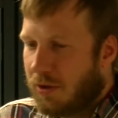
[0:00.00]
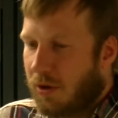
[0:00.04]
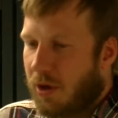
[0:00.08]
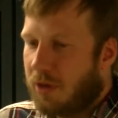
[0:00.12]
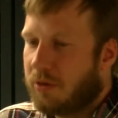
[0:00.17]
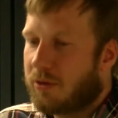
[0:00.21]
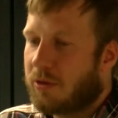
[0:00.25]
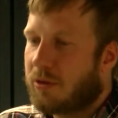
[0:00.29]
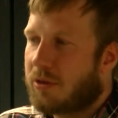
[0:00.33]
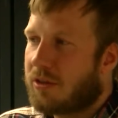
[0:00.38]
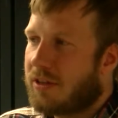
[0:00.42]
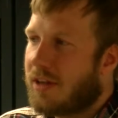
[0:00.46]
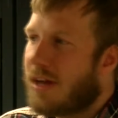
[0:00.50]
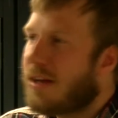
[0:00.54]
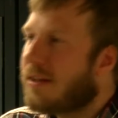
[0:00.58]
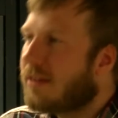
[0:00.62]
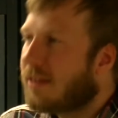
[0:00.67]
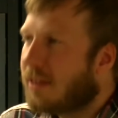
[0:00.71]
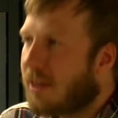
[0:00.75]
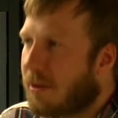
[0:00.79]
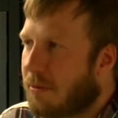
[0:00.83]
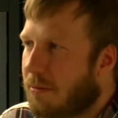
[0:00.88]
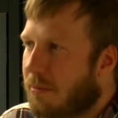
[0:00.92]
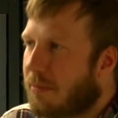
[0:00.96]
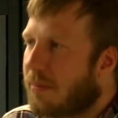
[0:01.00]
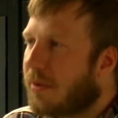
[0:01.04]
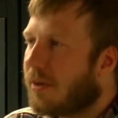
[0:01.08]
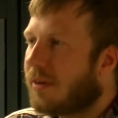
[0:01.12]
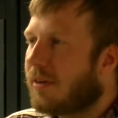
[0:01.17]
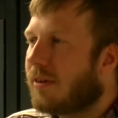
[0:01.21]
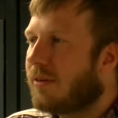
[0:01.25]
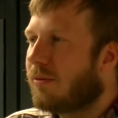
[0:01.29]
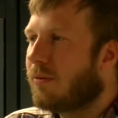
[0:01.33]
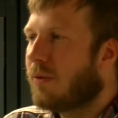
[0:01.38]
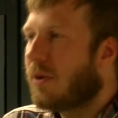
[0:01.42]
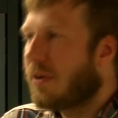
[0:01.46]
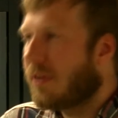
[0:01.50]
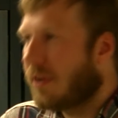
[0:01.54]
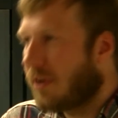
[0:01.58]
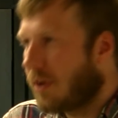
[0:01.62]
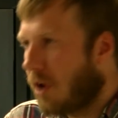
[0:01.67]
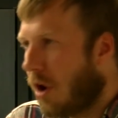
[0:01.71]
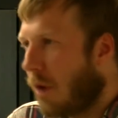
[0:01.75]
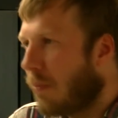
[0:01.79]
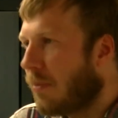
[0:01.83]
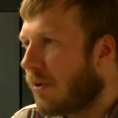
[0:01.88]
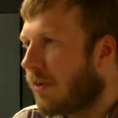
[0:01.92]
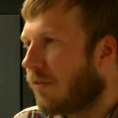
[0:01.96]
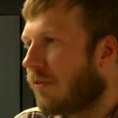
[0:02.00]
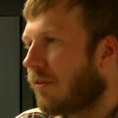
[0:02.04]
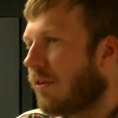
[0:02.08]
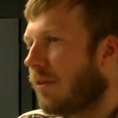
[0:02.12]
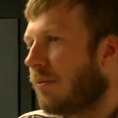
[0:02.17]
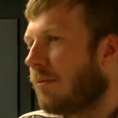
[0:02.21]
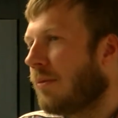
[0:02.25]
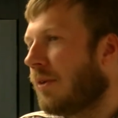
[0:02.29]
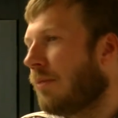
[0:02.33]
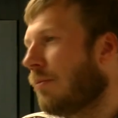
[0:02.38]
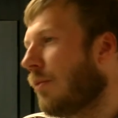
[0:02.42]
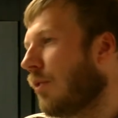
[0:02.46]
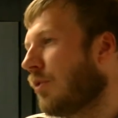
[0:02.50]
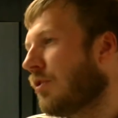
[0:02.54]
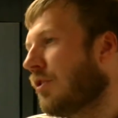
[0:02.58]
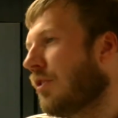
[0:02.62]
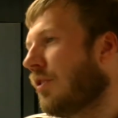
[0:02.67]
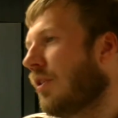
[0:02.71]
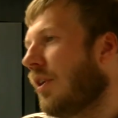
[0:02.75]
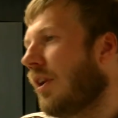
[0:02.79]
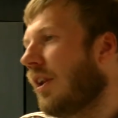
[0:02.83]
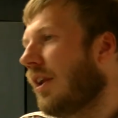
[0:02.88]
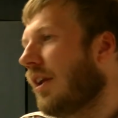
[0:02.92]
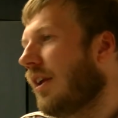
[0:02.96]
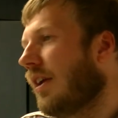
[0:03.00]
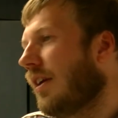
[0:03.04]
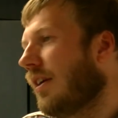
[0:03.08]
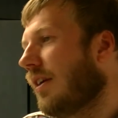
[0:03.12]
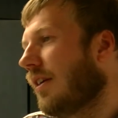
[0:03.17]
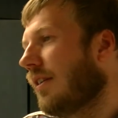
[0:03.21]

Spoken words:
understand them and where they're coming from emotionally,